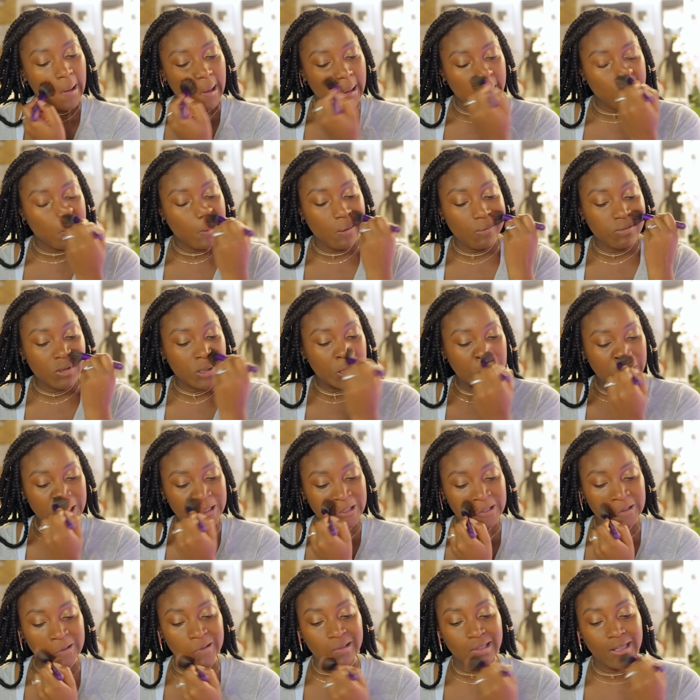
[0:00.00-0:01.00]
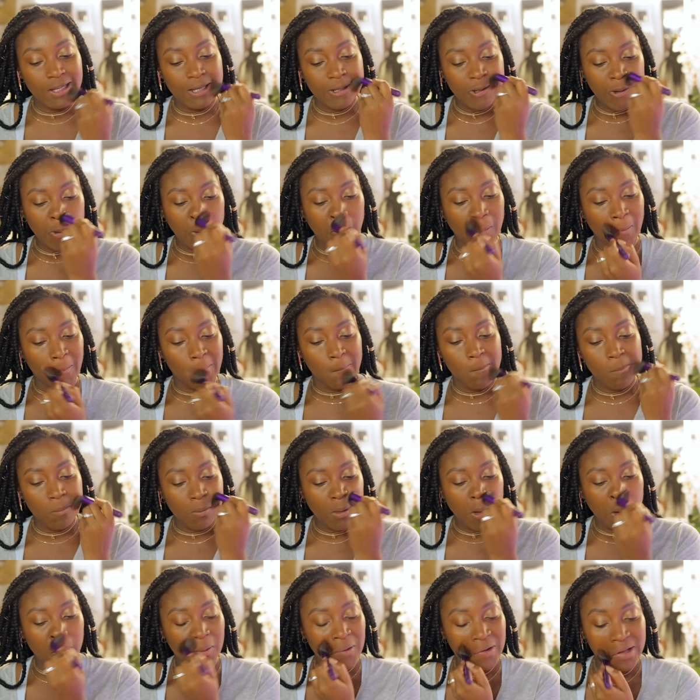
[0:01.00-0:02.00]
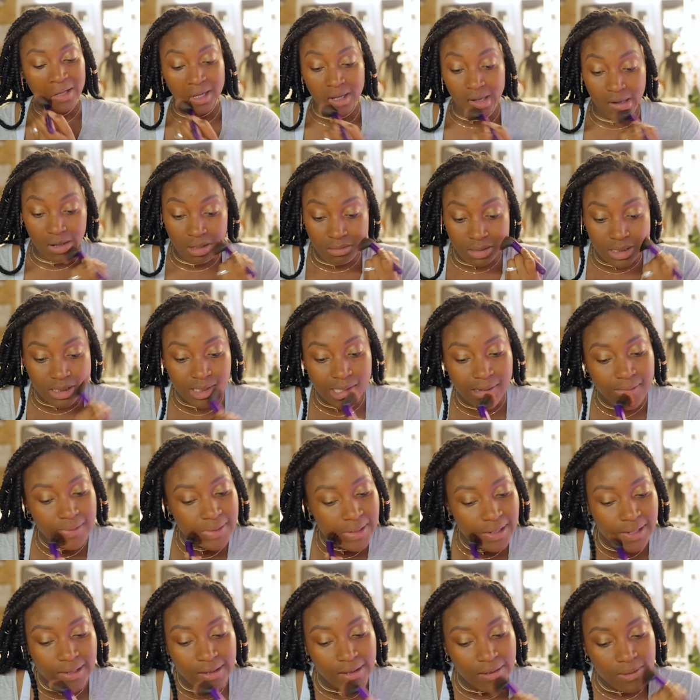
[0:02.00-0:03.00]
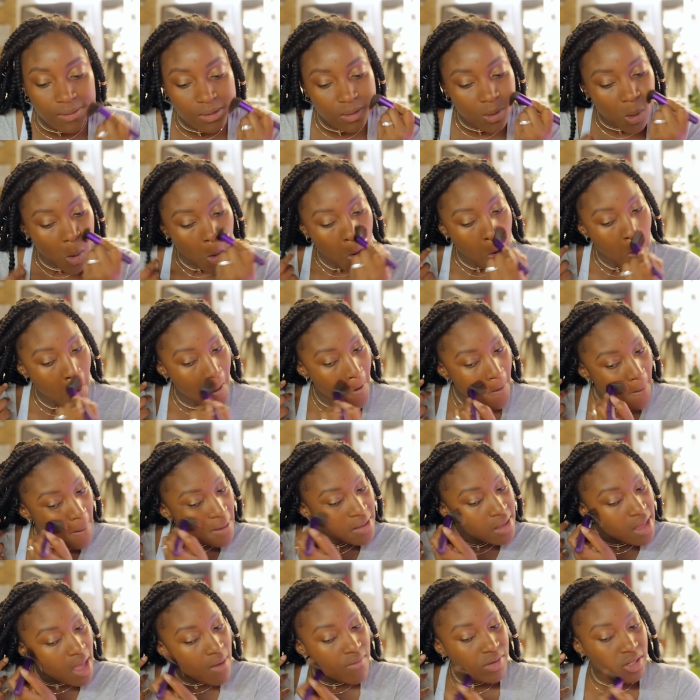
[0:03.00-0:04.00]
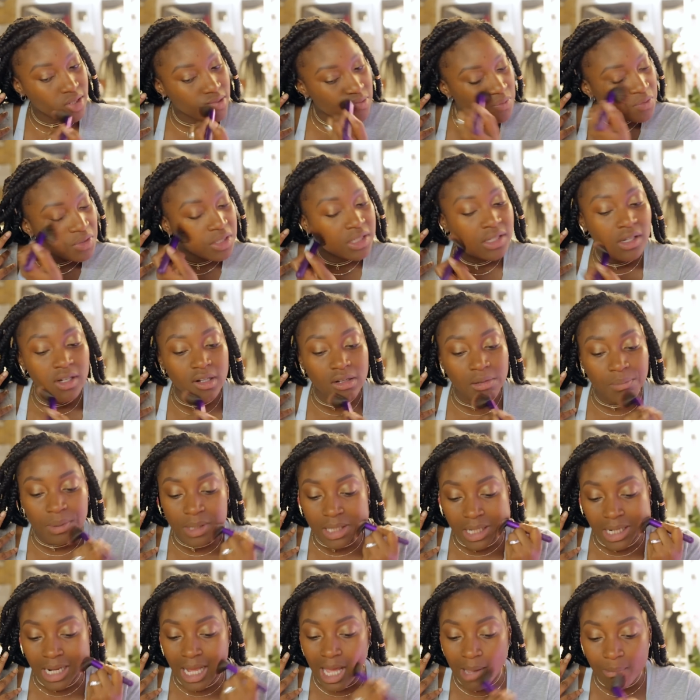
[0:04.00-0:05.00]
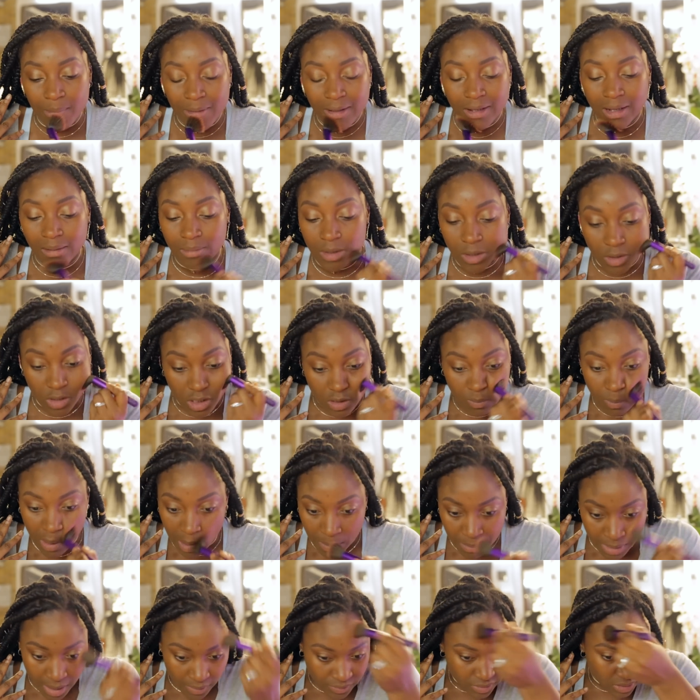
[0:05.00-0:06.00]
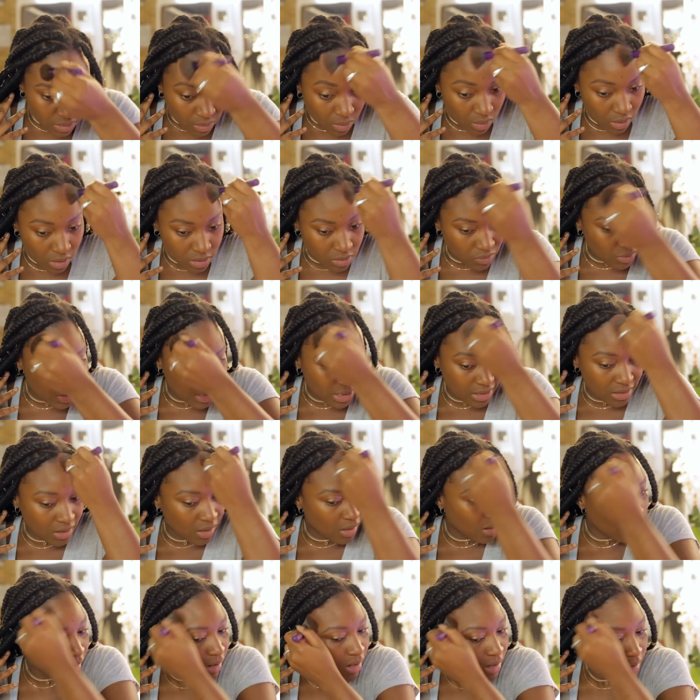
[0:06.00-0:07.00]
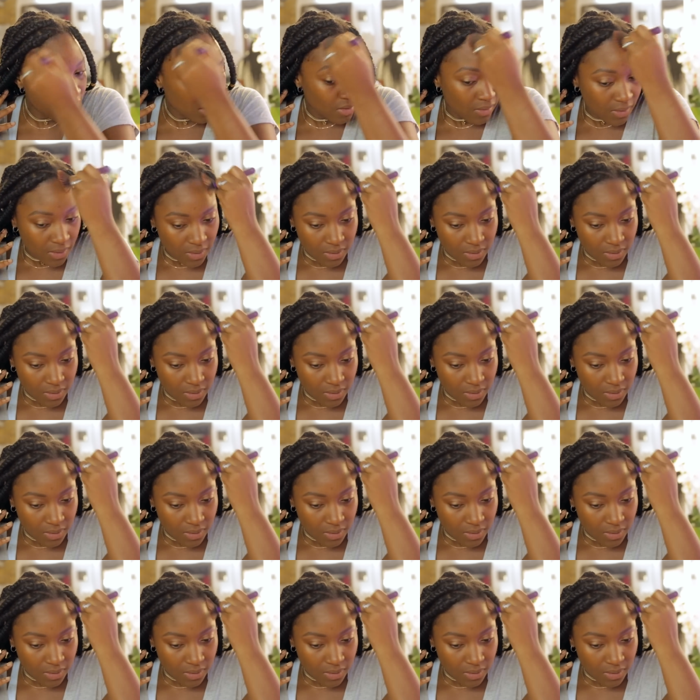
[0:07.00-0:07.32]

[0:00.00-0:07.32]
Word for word: I'd love to just do like go and encourage out there. Yeah, this is really going to be a light makeup look because my mouth still looks really dark.